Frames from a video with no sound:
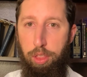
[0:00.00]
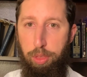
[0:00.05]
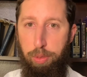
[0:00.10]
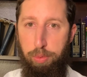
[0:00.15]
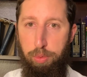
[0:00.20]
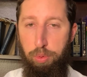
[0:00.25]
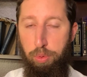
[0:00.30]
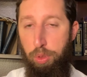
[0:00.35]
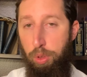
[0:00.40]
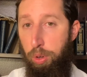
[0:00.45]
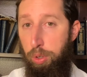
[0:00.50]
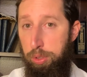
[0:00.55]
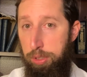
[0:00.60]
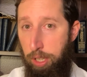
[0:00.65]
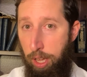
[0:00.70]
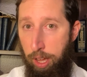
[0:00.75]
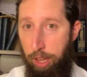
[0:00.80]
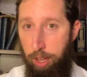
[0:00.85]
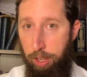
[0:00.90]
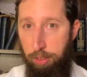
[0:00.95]
through those
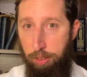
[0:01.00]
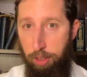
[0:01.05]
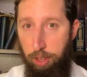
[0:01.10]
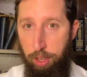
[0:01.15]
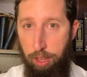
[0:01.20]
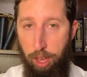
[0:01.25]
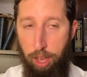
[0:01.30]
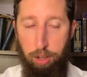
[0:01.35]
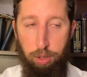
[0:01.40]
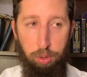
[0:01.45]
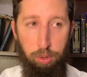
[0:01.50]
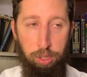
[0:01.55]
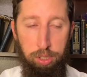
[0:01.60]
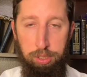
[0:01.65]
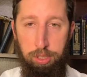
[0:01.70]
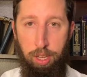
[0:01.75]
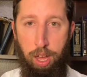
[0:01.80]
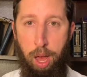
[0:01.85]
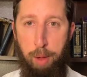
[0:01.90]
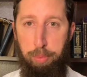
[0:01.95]
eyes and who
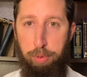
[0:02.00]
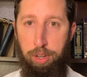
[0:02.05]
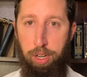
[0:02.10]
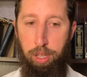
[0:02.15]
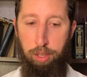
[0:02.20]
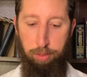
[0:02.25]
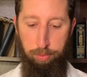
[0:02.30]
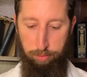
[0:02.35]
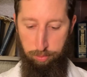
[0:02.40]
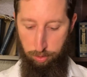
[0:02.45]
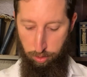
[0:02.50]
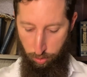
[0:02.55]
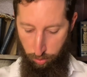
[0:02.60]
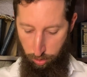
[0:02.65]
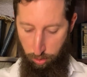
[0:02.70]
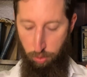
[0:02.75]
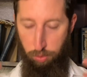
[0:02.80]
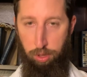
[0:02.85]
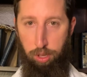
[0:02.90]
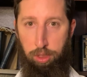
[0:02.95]
is operating, you know,
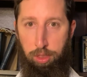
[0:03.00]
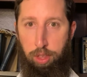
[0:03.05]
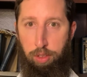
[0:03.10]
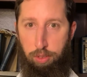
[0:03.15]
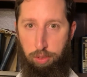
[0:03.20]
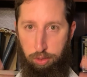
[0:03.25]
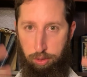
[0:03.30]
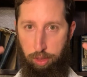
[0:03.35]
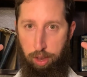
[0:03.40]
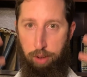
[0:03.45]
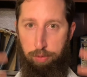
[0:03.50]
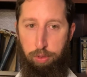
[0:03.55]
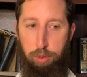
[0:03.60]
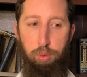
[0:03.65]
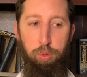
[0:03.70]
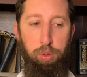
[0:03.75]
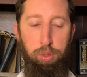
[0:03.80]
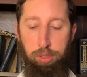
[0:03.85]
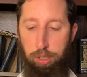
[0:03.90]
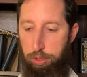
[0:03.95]
using this set of
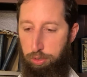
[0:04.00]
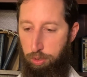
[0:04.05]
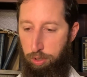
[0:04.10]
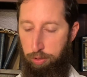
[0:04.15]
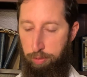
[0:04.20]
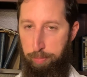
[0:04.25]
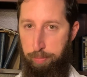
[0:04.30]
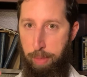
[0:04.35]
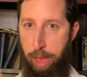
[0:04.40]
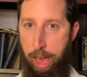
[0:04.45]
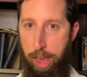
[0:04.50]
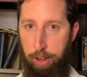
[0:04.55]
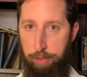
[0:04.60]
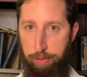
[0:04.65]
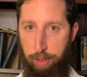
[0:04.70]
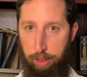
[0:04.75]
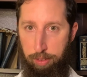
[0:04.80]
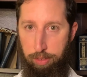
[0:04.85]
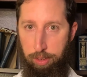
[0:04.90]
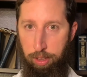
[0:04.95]
tools and sort of
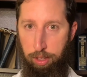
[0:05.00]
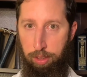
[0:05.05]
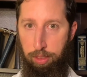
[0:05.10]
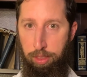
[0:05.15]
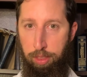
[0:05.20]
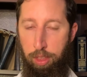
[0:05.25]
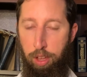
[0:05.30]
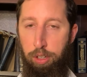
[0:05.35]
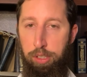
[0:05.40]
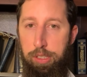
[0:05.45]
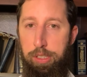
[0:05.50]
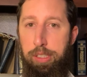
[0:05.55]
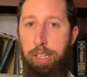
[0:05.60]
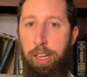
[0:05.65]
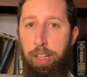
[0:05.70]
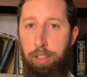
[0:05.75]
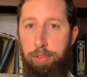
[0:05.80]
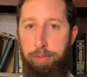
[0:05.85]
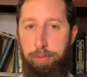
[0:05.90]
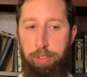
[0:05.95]
manifesting their
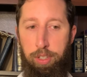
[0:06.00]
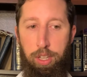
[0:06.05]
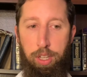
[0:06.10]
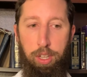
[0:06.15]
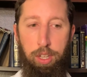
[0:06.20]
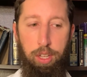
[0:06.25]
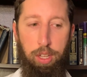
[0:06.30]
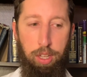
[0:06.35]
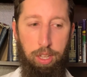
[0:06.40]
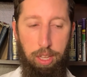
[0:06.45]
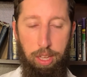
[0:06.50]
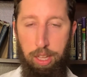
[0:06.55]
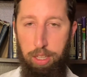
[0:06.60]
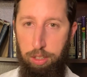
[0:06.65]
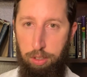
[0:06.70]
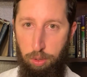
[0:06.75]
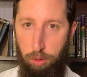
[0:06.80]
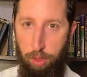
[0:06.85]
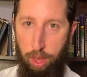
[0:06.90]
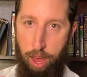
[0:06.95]
self
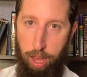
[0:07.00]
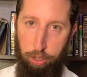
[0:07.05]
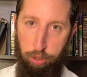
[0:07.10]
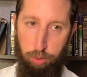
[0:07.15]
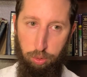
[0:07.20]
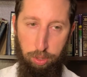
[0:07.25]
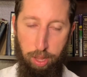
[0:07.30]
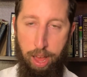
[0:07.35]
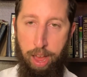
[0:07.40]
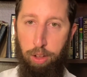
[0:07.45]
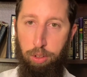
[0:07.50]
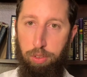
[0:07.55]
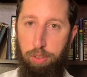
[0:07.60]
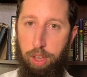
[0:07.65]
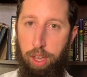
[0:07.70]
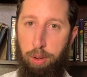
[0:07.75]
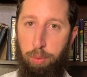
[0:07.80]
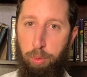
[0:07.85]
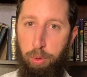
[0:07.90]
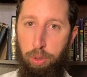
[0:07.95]
into the actual
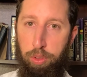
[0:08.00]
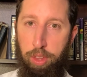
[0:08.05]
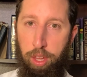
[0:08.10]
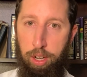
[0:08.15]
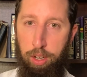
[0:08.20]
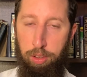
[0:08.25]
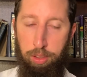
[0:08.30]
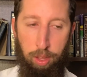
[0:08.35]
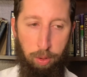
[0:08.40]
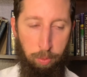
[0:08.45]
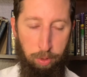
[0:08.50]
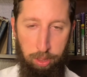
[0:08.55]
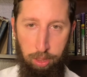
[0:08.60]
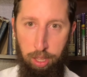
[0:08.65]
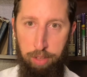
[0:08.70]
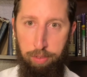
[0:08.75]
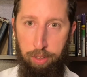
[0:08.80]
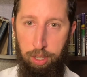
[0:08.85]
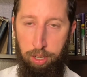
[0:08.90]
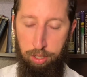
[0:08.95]
outside world that we
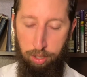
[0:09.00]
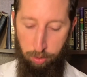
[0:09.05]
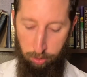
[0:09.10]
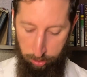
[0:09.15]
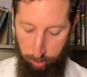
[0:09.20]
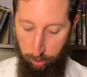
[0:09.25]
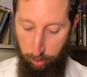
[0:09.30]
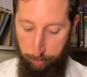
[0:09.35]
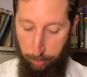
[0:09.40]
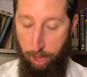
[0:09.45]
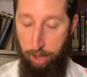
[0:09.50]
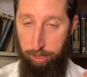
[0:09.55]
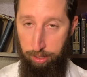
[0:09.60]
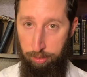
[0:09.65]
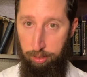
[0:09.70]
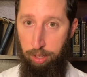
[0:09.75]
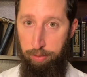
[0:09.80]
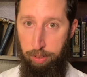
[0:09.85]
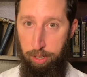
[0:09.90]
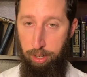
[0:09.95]
live in, that these
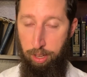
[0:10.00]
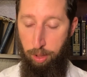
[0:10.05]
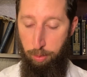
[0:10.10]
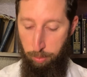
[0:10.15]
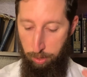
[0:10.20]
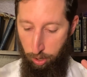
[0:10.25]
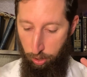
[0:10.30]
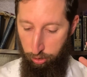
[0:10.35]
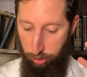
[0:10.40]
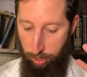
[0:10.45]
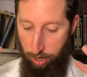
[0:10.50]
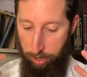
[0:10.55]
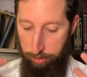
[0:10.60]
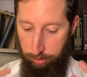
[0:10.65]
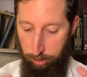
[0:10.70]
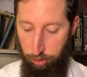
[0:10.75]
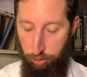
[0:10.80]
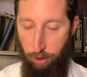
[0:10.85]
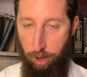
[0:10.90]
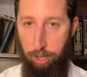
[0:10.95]
bodies live in, that we are
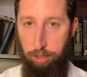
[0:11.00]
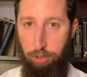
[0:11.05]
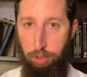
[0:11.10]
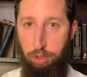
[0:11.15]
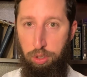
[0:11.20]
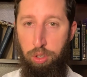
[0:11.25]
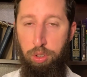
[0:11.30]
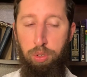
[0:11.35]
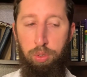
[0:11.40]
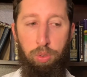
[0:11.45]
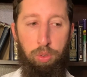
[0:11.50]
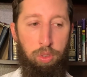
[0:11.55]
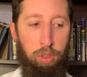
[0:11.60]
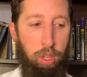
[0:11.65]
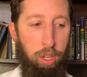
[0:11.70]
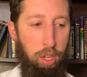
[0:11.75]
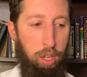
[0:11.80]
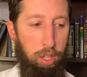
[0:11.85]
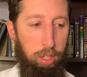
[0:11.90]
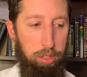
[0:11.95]
constantly trying to use.
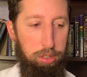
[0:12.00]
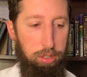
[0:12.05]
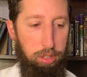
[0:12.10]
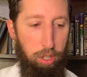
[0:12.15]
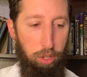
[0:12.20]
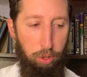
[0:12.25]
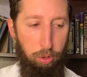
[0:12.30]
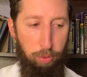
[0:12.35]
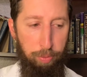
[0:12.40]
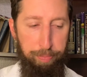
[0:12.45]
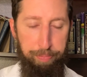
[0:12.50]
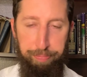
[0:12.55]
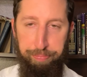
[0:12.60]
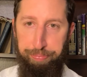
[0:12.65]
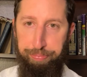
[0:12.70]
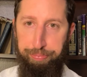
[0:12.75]
So